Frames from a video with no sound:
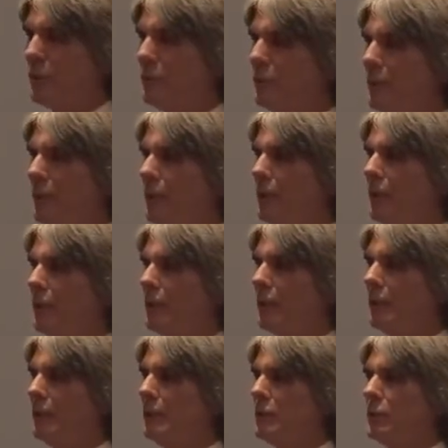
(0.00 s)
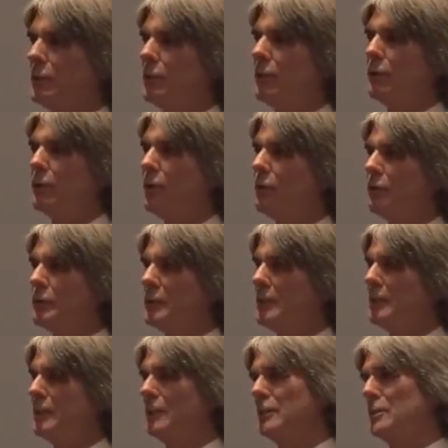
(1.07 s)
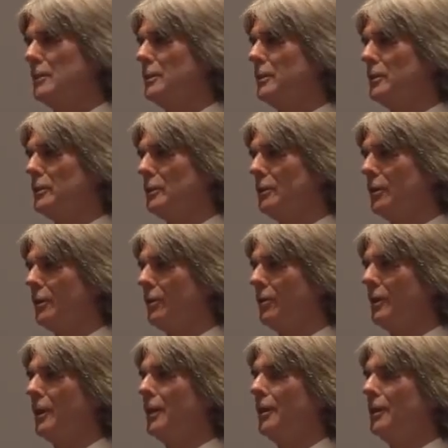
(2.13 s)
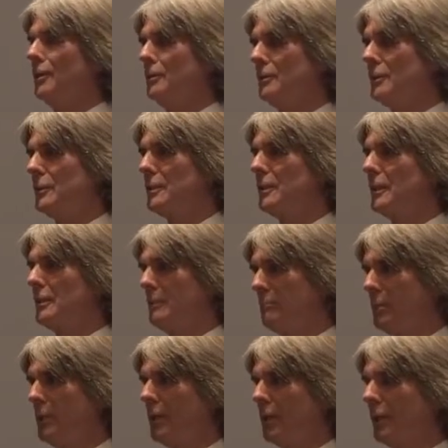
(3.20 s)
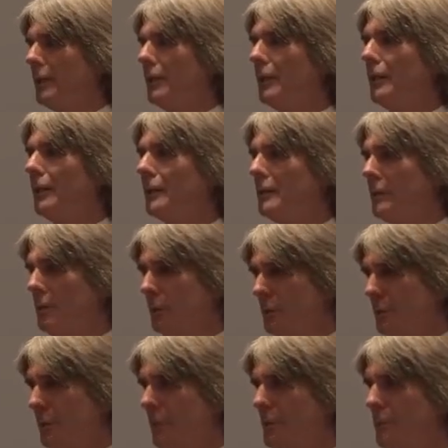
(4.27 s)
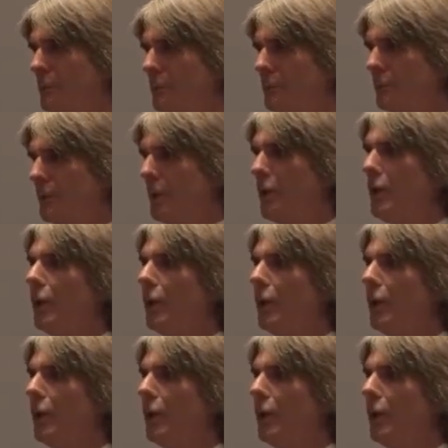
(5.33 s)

do you need an engineer to oversee the engineers? No. You just need to